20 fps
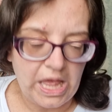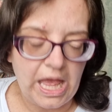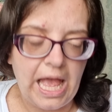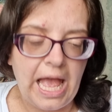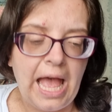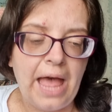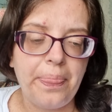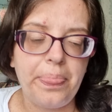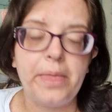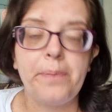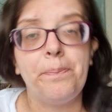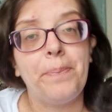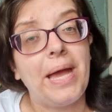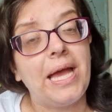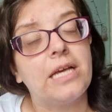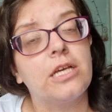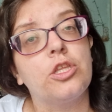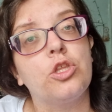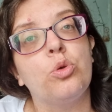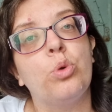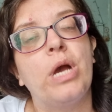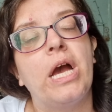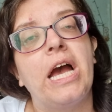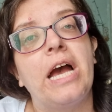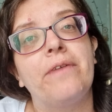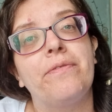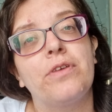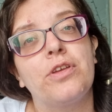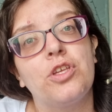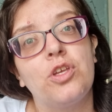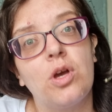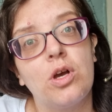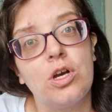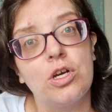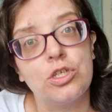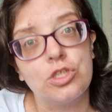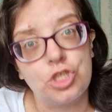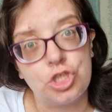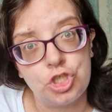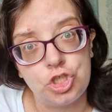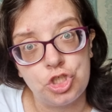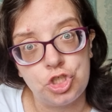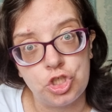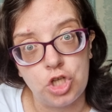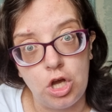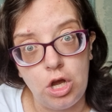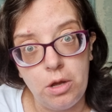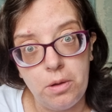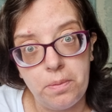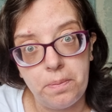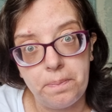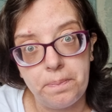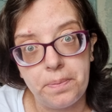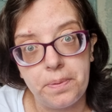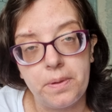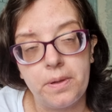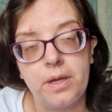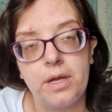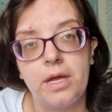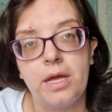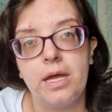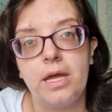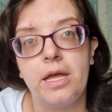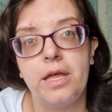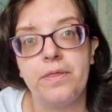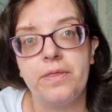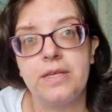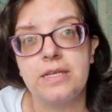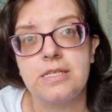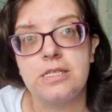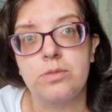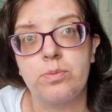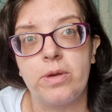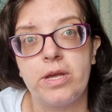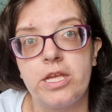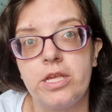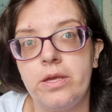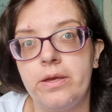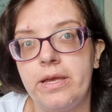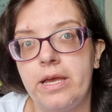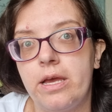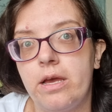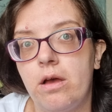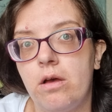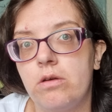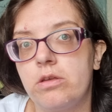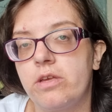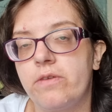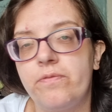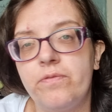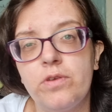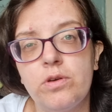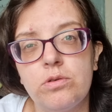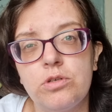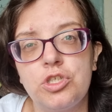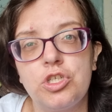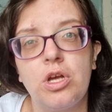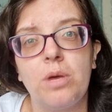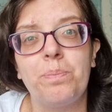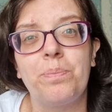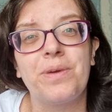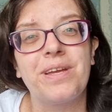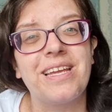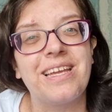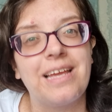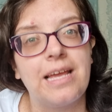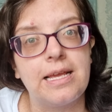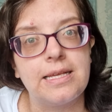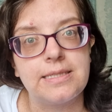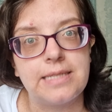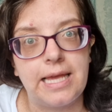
At the back you have your shop. This is where you get all your food shop, but it is